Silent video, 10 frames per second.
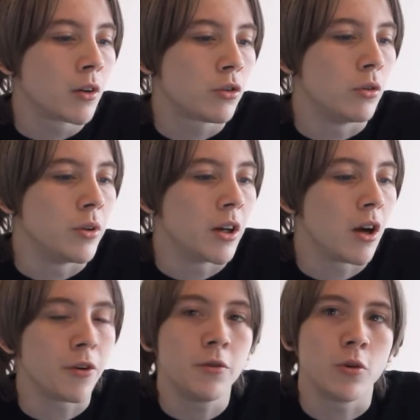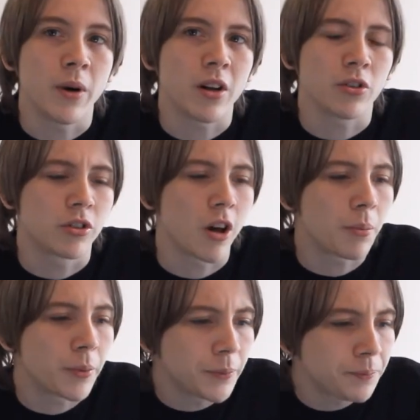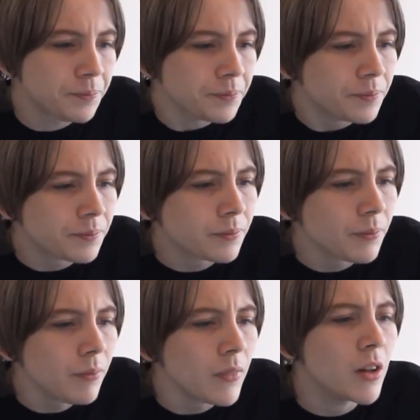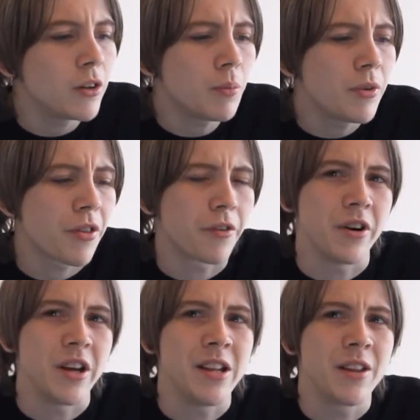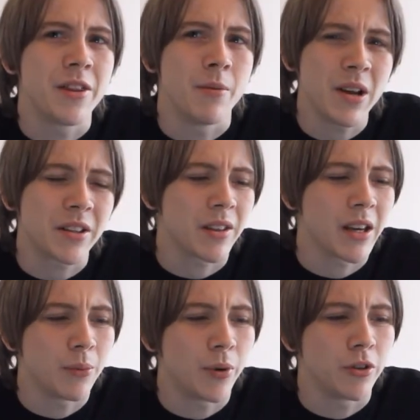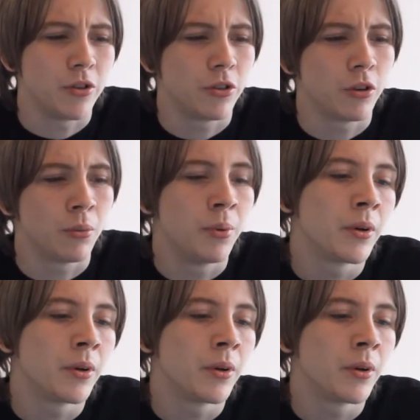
So yeah, I don't know when I'll stop. Number three, the best thing about YouTube.